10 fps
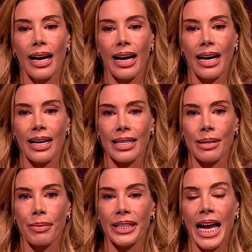
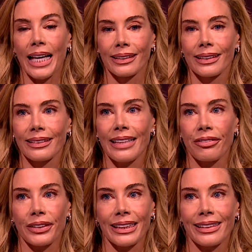But yeah,
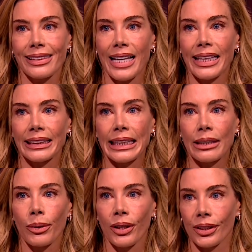definitely to stay in
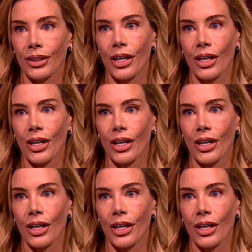League One and